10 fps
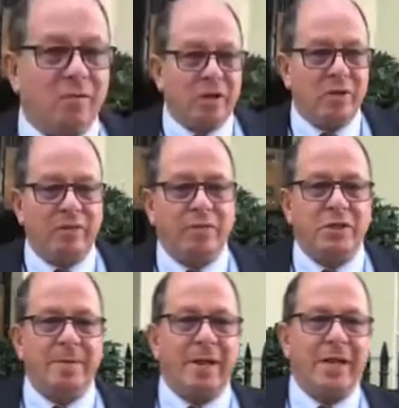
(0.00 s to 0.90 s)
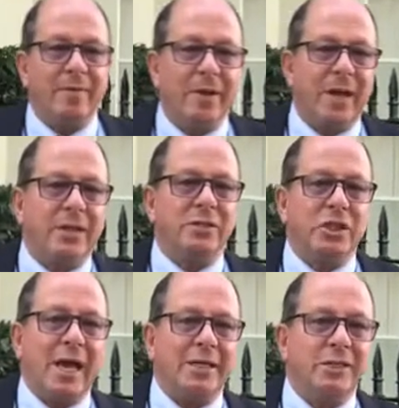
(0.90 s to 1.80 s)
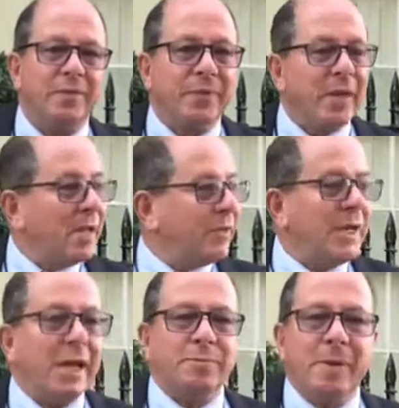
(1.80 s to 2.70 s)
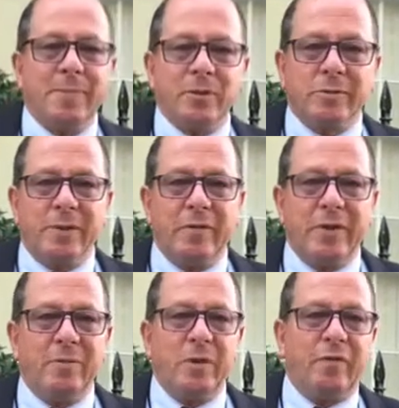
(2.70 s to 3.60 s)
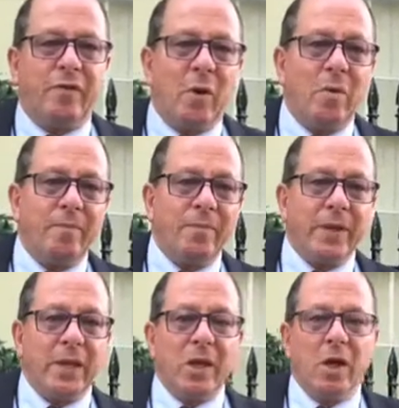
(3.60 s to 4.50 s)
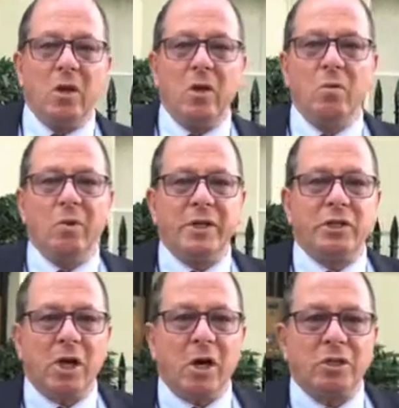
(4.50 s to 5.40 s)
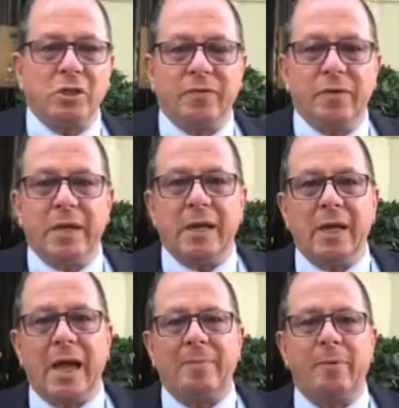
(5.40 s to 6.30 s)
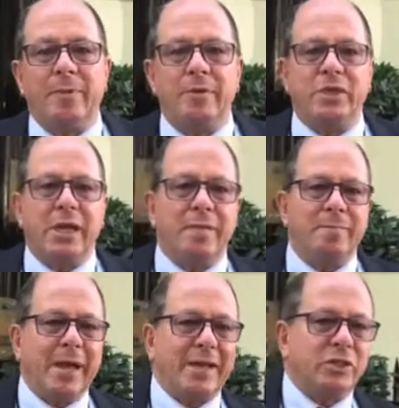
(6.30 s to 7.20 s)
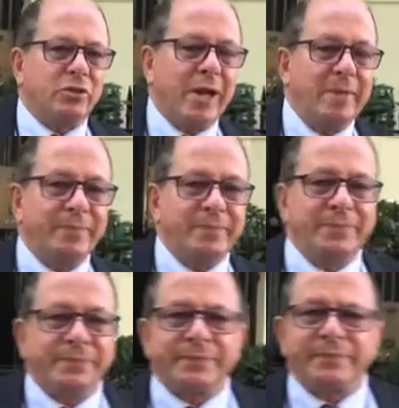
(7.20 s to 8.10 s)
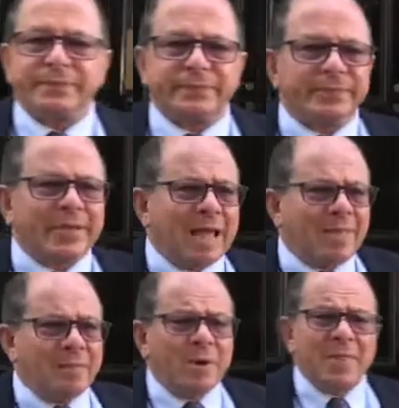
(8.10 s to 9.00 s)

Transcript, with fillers: rid of Jimi and Chas. The next people to move in were the Fool, who were in charge of the Apple Boutique in Baker Street. And then when